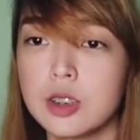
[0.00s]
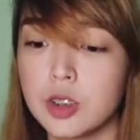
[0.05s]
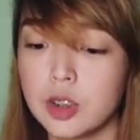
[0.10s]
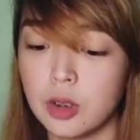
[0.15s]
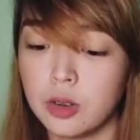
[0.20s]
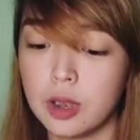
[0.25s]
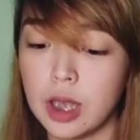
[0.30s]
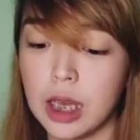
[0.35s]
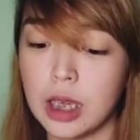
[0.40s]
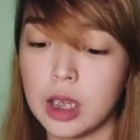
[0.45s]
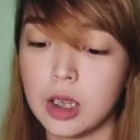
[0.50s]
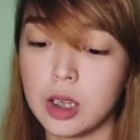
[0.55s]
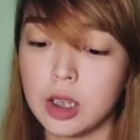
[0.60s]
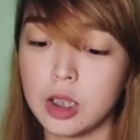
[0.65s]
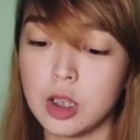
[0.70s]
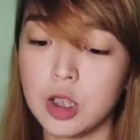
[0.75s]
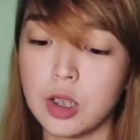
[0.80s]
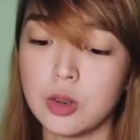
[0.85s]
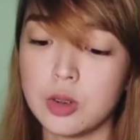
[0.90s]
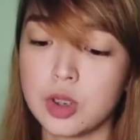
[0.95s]
so that you
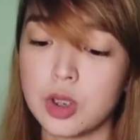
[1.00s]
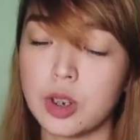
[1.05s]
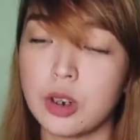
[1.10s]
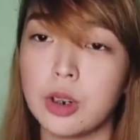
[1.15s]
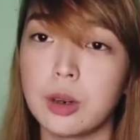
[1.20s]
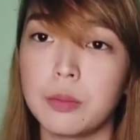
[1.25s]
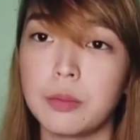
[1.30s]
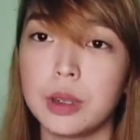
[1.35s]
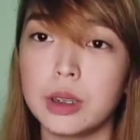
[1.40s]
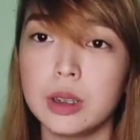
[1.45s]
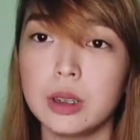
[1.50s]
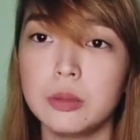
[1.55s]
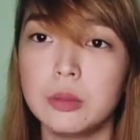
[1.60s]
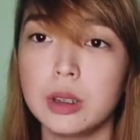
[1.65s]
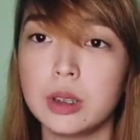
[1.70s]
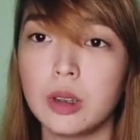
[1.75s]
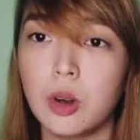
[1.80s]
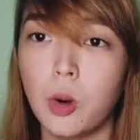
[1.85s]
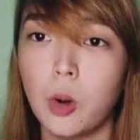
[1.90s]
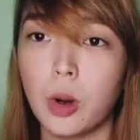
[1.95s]
can use your
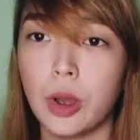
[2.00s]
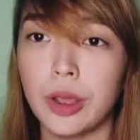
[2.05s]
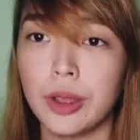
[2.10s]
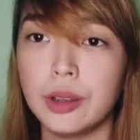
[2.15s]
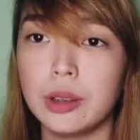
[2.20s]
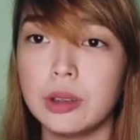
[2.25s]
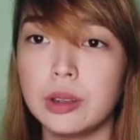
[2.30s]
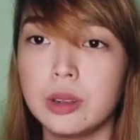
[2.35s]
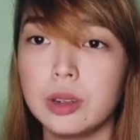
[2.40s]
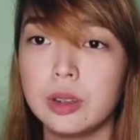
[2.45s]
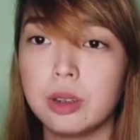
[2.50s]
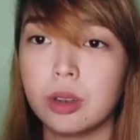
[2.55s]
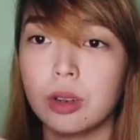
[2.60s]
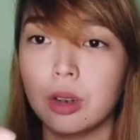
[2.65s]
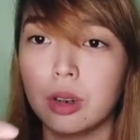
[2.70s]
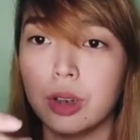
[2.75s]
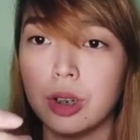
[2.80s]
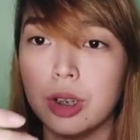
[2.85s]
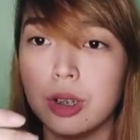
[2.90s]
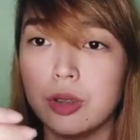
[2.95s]
buildable coils
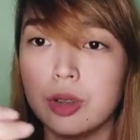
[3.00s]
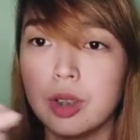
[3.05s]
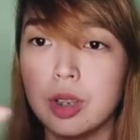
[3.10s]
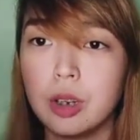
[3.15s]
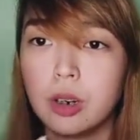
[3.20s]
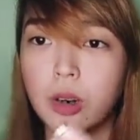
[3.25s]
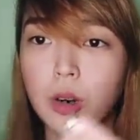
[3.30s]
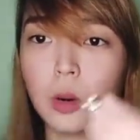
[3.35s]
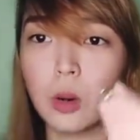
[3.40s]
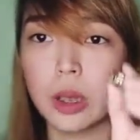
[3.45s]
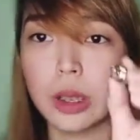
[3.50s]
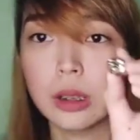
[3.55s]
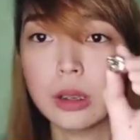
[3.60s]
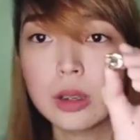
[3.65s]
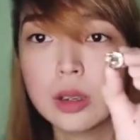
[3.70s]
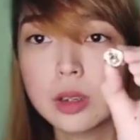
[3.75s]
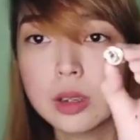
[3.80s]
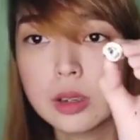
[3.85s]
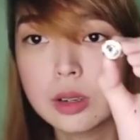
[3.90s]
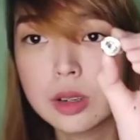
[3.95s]
or use your
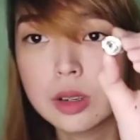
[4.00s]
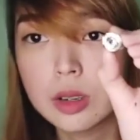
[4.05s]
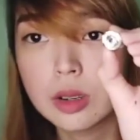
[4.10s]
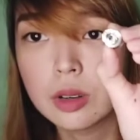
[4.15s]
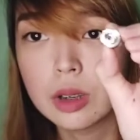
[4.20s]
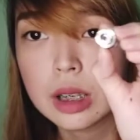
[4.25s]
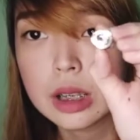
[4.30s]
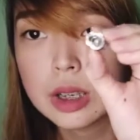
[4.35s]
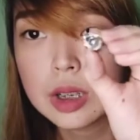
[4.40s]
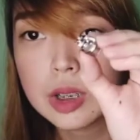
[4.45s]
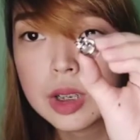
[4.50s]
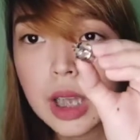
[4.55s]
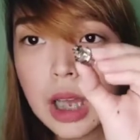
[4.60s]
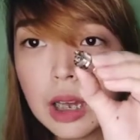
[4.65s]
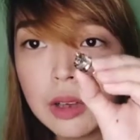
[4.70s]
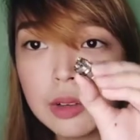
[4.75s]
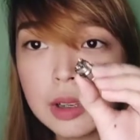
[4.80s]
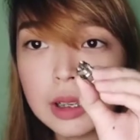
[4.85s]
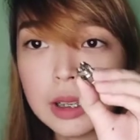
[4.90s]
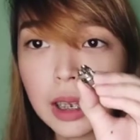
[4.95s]
coils. So this is
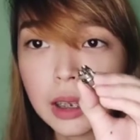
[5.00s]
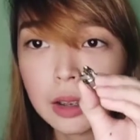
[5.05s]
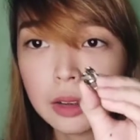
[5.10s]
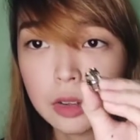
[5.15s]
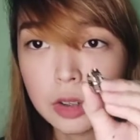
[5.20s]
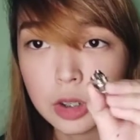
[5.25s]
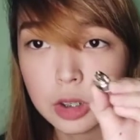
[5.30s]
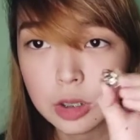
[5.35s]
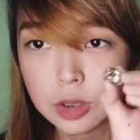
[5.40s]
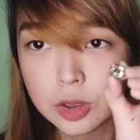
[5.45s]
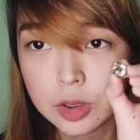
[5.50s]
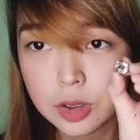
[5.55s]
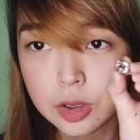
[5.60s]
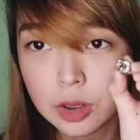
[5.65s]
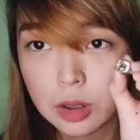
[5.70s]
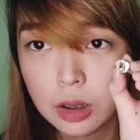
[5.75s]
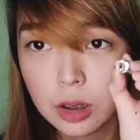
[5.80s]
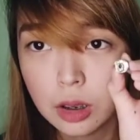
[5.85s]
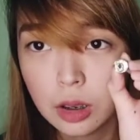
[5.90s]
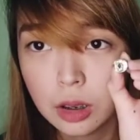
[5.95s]
how the deck looks.